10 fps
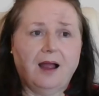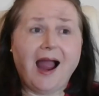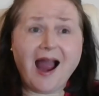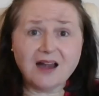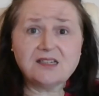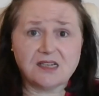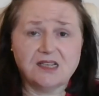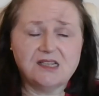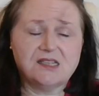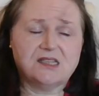
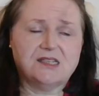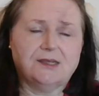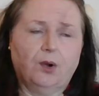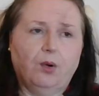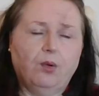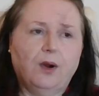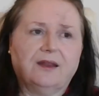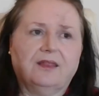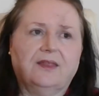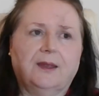artists, or
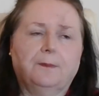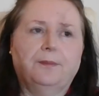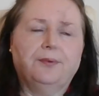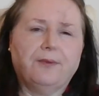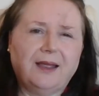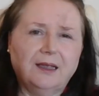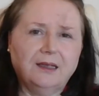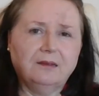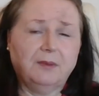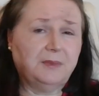they're
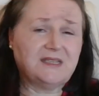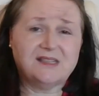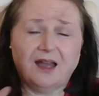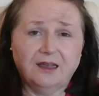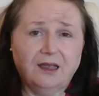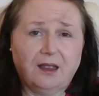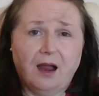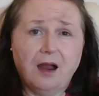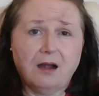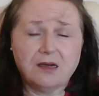bringing maybe psychic
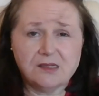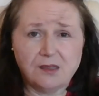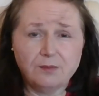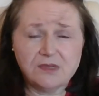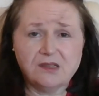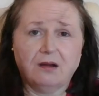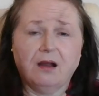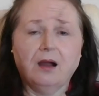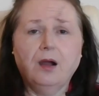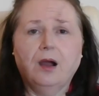art or some sort
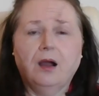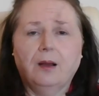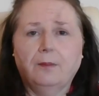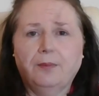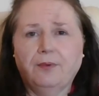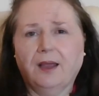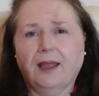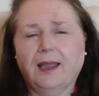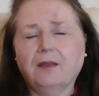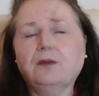of
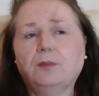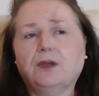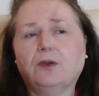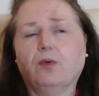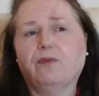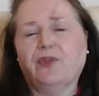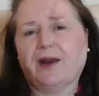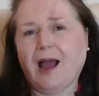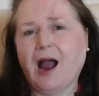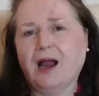element of their
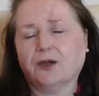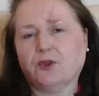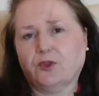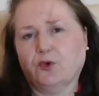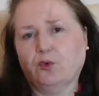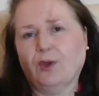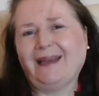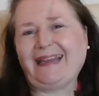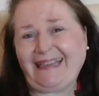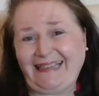art through
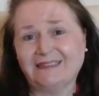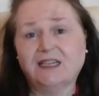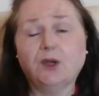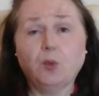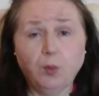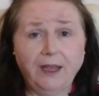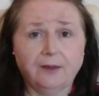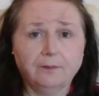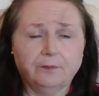in a healing way.